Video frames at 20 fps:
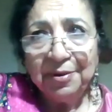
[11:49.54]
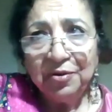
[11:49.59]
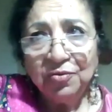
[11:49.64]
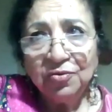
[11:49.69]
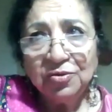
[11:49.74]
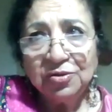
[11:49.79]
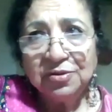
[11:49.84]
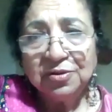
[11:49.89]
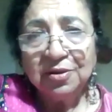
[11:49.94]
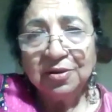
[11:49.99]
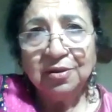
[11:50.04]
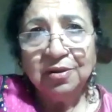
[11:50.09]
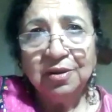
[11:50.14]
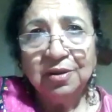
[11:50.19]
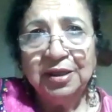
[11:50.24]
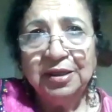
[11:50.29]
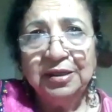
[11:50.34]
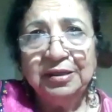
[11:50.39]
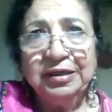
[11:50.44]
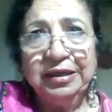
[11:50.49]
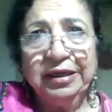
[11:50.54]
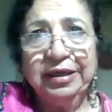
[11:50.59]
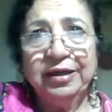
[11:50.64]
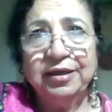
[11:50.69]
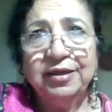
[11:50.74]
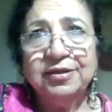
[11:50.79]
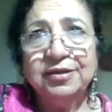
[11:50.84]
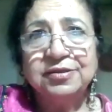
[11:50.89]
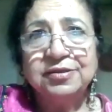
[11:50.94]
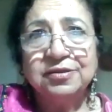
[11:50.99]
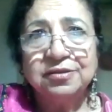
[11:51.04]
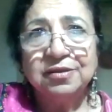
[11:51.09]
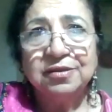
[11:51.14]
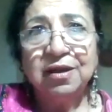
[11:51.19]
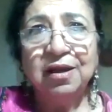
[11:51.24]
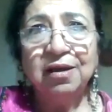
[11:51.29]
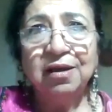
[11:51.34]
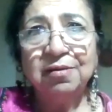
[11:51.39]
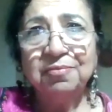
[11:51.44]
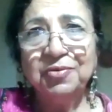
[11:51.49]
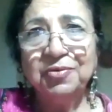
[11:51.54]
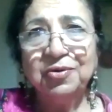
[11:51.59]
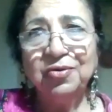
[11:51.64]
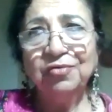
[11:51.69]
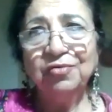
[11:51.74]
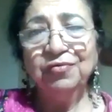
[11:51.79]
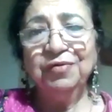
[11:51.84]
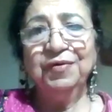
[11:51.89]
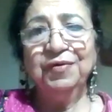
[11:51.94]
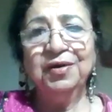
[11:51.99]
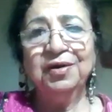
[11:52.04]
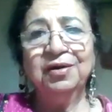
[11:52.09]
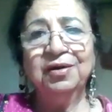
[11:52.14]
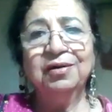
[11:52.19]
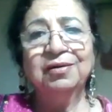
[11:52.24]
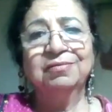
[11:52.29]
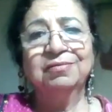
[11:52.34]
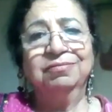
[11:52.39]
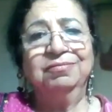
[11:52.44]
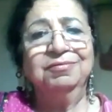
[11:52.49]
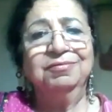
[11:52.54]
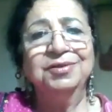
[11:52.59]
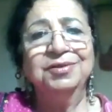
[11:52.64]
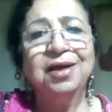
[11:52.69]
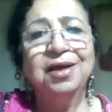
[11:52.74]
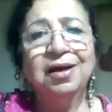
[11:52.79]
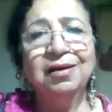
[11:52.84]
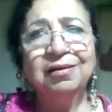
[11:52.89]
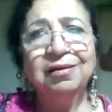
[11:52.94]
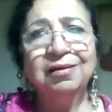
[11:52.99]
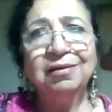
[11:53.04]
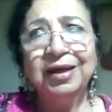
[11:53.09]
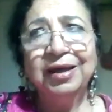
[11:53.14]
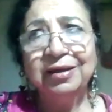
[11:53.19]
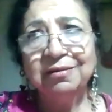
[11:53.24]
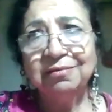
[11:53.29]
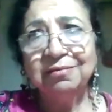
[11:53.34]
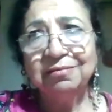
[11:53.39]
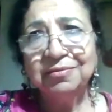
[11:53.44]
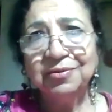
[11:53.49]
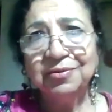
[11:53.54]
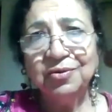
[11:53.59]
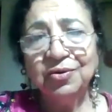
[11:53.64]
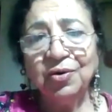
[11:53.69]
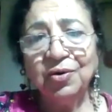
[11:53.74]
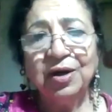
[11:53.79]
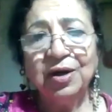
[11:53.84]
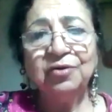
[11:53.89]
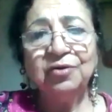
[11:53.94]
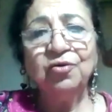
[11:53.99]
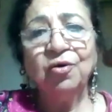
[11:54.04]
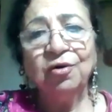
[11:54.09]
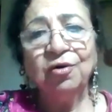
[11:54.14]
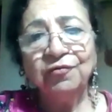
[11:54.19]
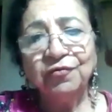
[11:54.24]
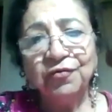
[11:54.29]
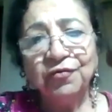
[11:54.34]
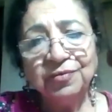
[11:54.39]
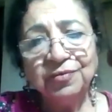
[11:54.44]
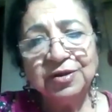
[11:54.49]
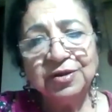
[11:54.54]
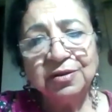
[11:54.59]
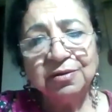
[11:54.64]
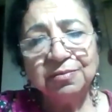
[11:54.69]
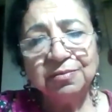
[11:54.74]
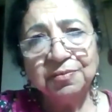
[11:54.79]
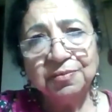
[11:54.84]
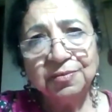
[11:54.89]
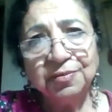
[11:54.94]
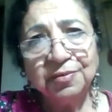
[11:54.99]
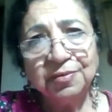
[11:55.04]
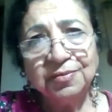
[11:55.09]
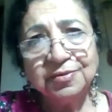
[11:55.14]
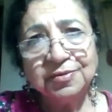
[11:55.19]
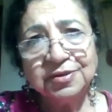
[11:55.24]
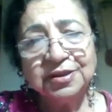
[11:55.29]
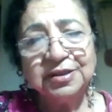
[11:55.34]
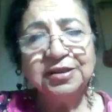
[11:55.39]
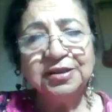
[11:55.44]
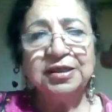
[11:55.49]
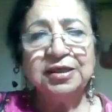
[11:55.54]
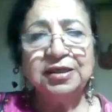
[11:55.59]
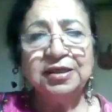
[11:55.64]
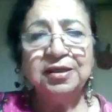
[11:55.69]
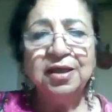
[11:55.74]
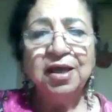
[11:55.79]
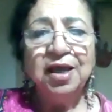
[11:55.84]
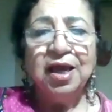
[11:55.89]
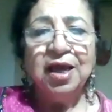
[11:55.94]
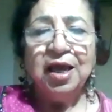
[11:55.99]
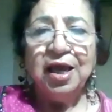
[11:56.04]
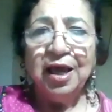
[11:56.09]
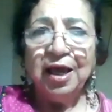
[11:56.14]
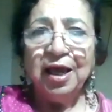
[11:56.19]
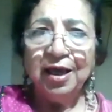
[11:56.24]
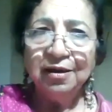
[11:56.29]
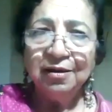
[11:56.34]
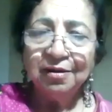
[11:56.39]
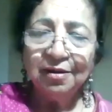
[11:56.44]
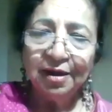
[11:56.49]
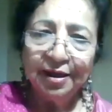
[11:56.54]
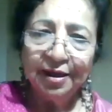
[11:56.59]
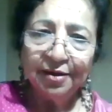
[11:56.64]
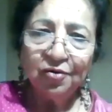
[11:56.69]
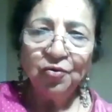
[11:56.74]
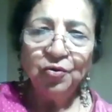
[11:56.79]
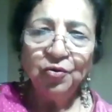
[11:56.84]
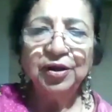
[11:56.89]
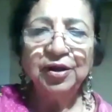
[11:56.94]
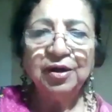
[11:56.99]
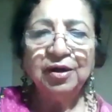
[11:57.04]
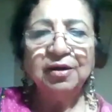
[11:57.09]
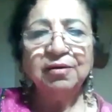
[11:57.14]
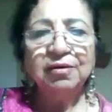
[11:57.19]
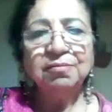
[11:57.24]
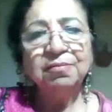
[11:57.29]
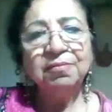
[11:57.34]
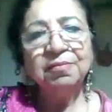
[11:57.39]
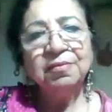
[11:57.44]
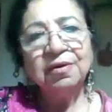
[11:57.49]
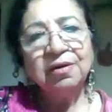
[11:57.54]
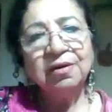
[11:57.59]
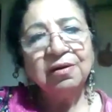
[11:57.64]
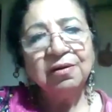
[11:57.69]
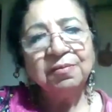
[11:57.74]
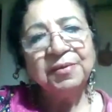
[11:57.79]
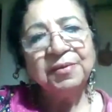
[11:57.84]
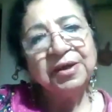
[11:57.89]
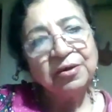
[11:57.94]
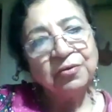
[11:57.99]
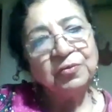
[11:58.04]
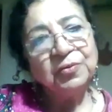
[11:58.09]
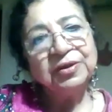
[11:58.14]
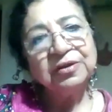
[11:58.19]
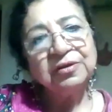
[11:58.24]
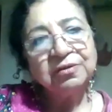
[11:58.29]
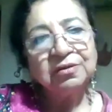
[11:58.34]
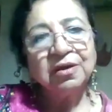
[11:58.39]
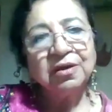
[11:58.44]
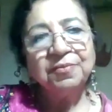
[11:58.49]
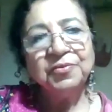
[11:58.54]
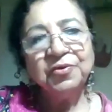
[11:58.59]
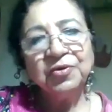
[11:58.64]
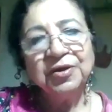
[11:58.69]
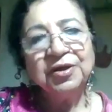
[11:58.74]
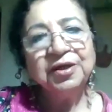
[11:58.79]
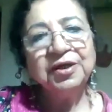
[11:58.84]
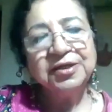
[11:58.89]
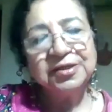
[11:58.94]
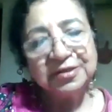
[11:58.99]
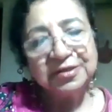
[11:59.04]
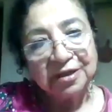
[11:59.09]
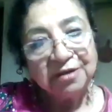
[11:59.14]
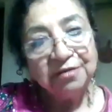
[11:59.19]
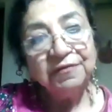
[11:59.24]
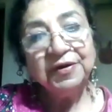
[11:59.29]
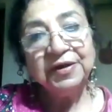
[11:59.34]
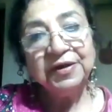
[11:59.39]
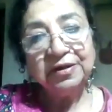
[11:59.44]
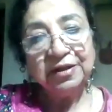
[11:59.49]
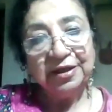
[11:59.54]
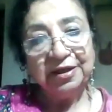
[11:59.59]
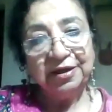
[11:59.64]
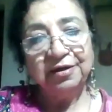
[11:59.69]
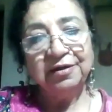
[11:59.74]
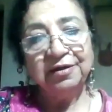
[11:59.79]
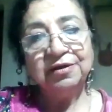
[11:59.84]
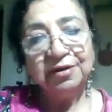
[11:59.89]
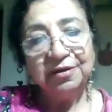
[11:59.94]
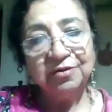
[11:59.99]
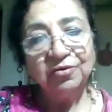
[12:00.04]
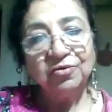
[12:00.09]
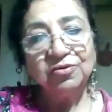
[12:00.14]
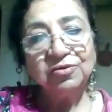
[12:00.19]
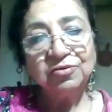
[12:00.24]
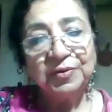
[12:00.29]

those early days, we were young, had gone from the city, and going and being with communities, living there in those